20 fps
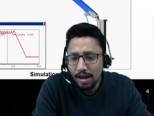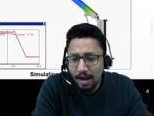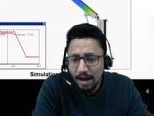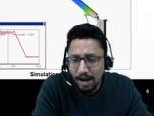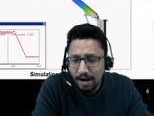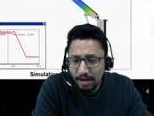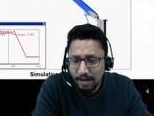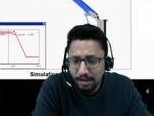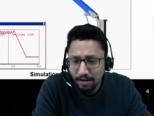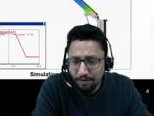
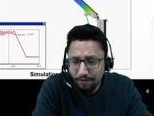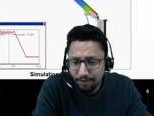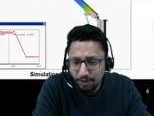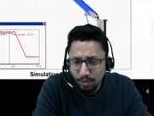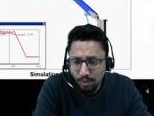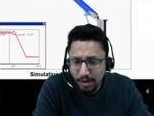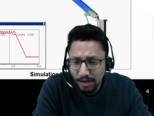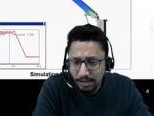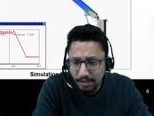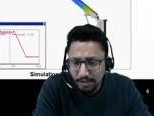and if you
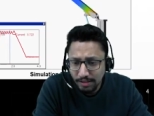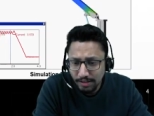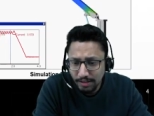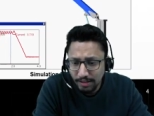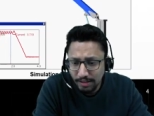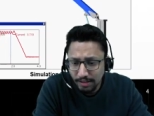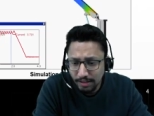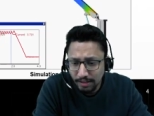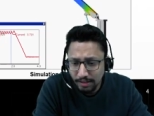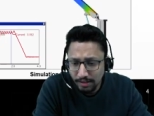can
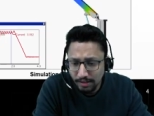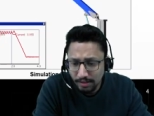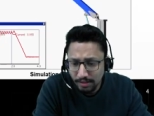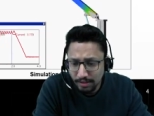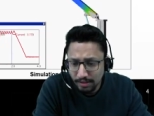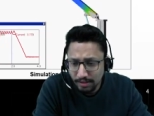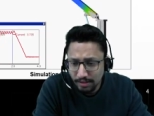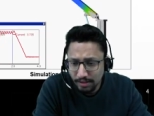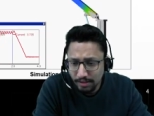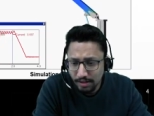see,
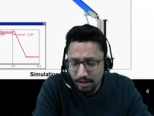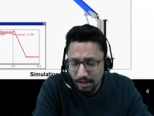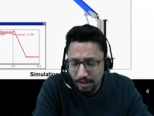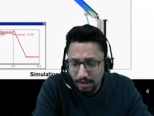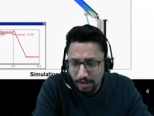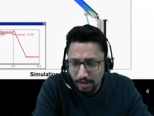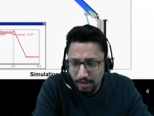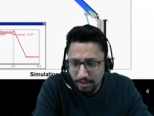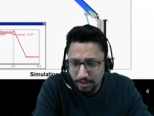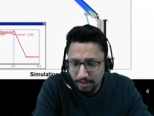this is a
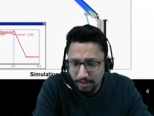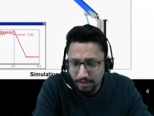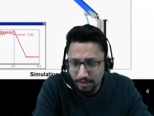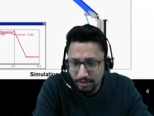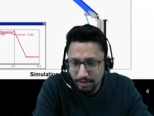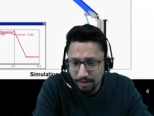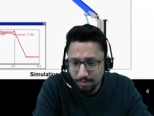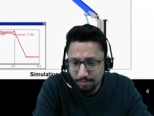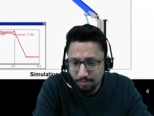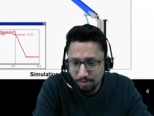real system.